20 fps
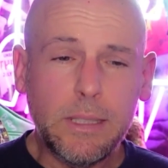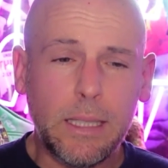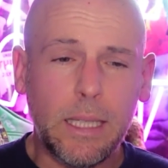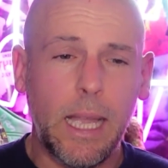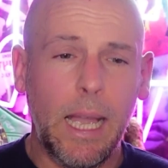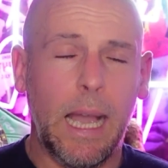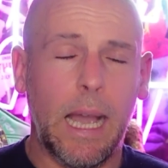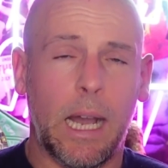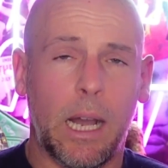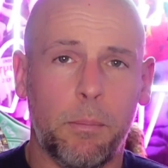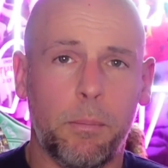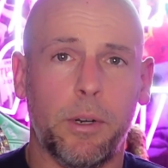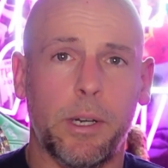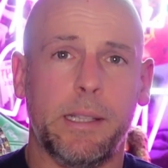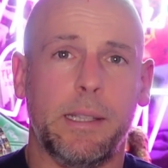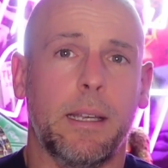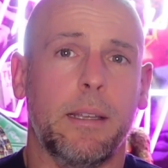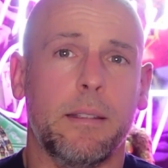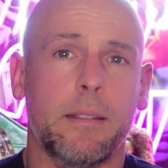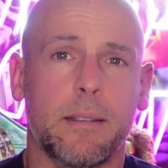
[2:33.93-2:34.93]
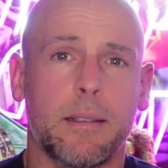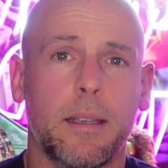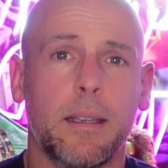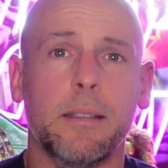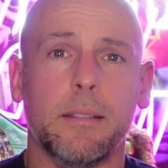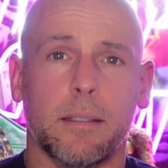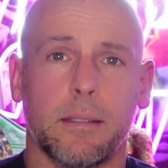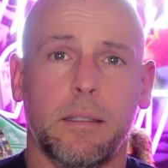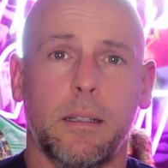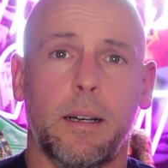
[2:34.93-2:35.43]
Our boy Denz
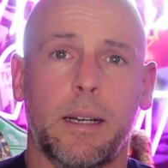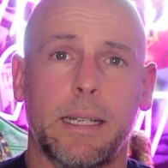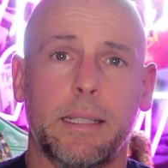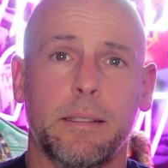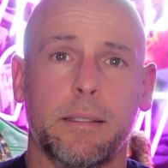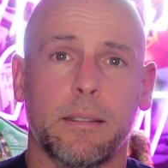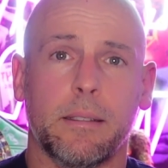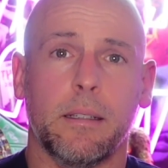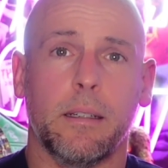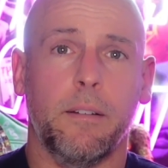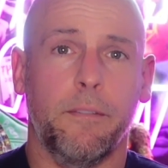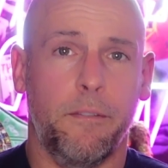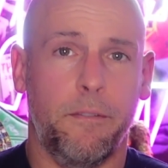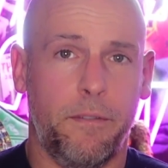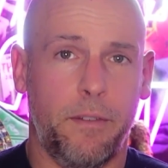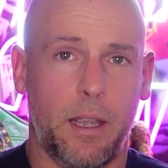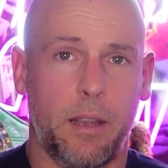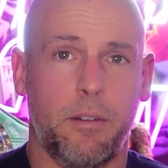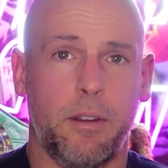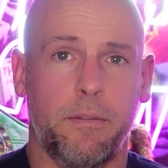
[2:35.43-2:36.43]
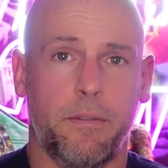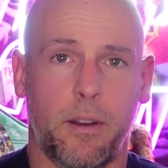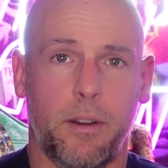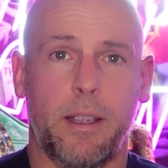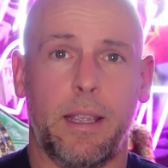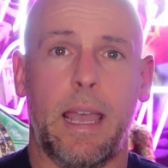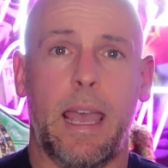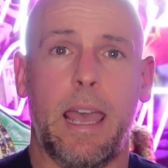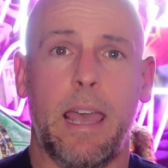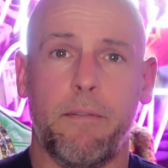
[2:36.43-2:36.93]
is aligned very, very
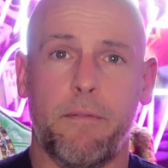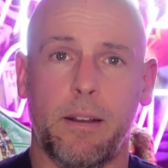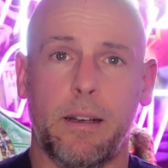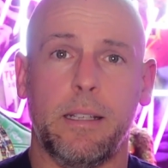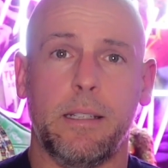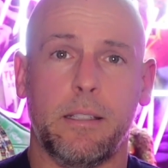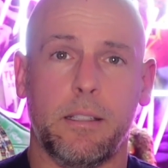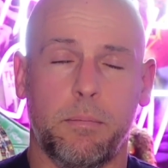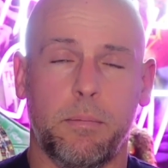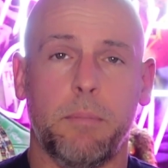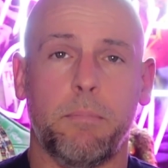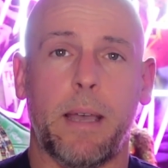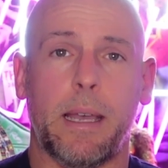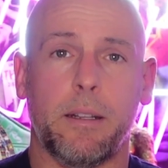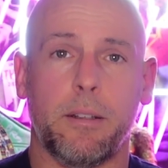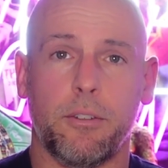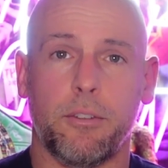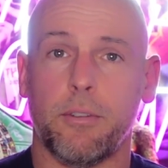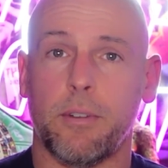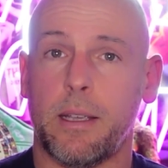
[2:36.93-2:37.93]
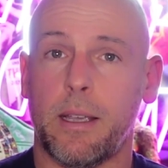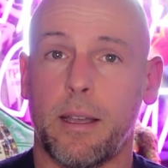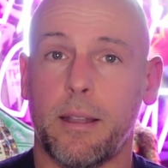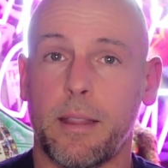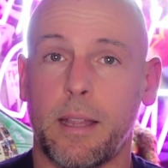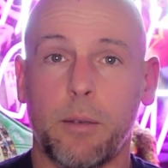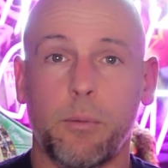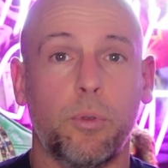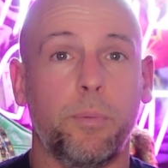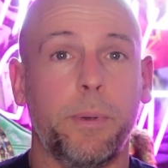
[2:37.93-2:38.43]
heavily to be mandatory, and
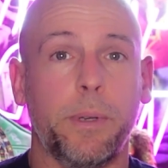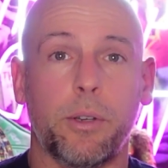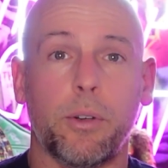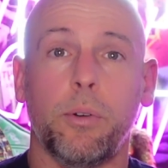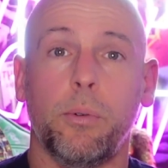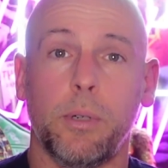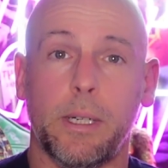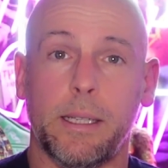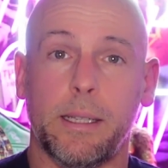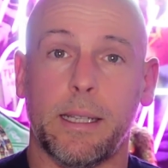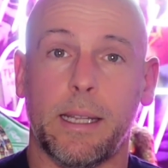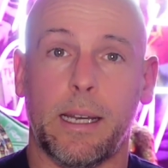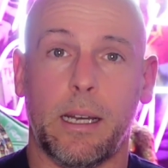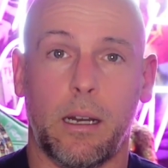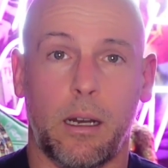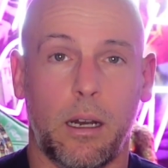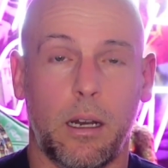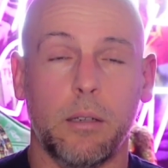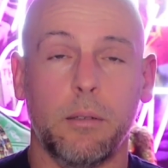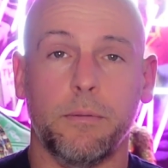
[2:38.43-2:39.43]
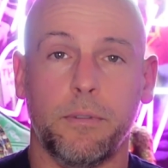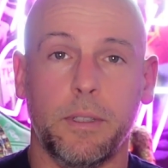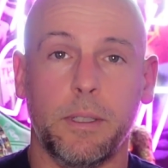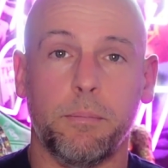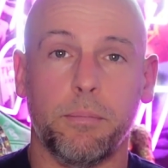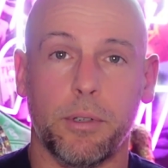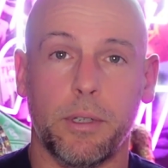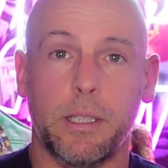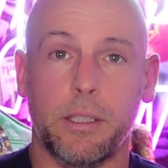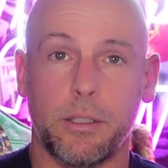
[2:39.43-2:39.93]
they will be calling that hopefully
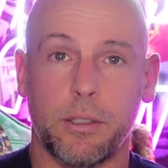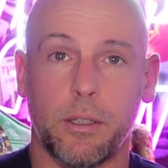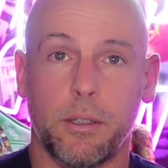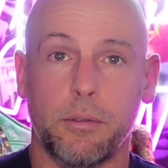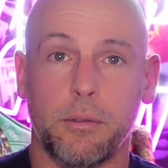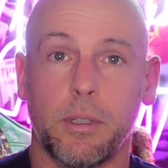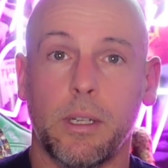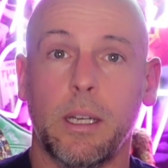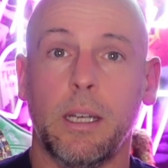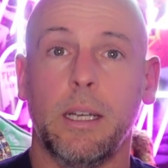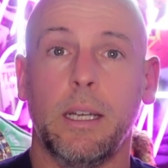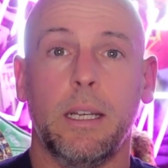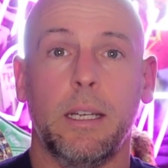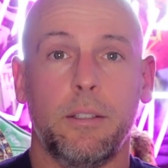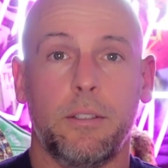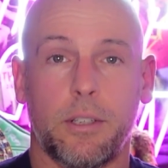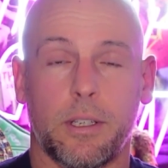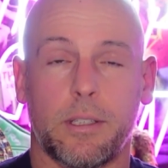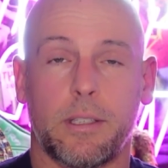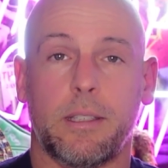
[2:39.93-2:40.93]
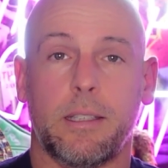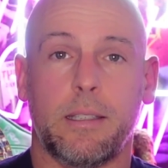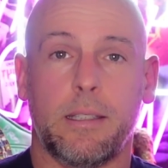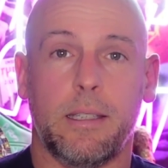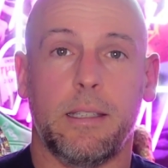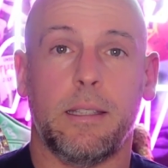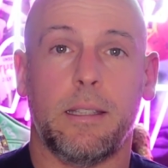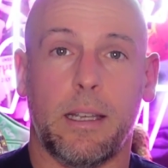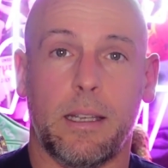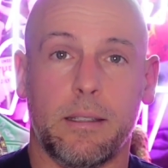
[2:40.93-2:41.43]
pretty soon, just to
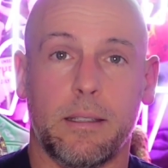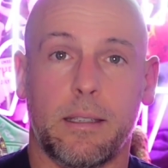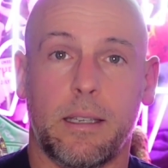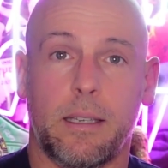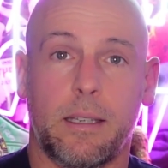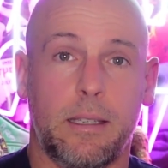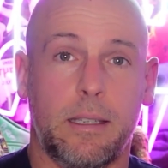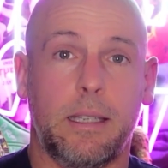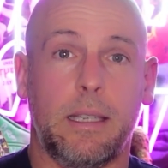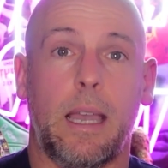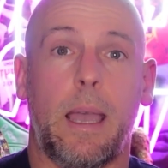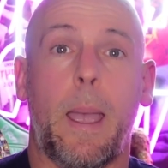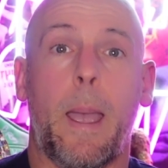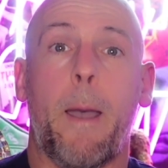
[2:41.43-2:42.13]
see Denz get